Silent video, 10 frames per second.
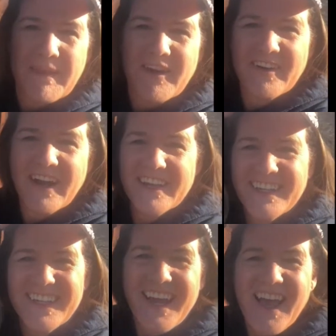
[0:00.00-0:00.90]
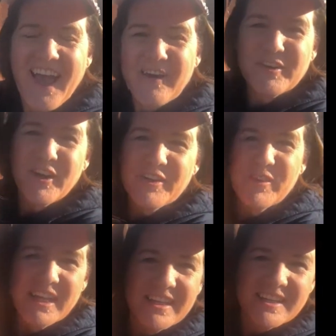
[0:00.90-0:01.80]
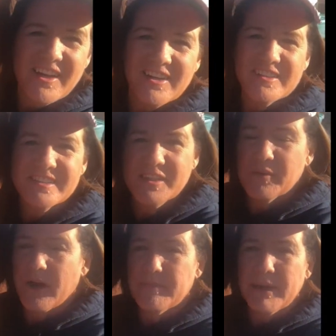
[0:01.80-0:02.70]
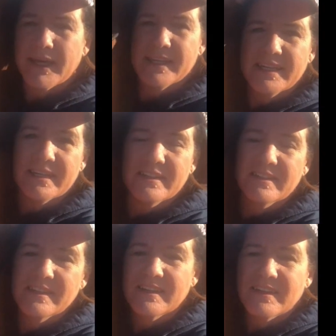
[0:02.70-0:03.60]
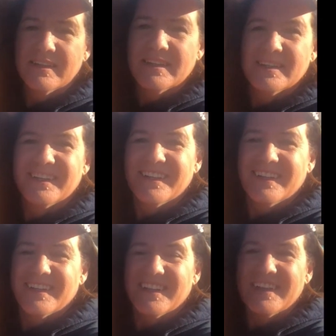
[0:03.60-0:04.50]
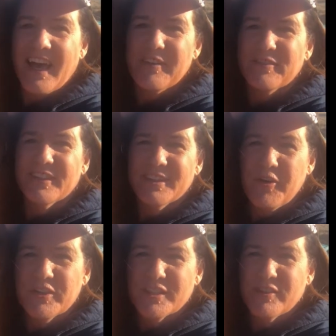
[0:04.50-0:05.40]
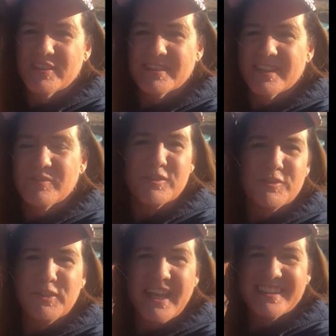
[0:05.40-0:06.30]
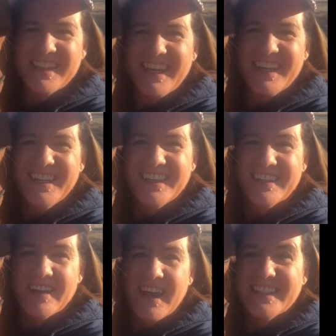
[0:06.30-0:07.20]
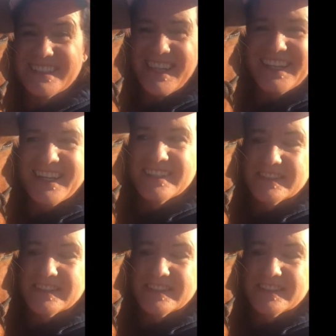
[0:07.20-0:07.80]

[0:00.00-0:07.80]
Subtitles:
All right, have a great week, and I'll see you right back here. Life, no excuses, with Julie Castaneda and Stella.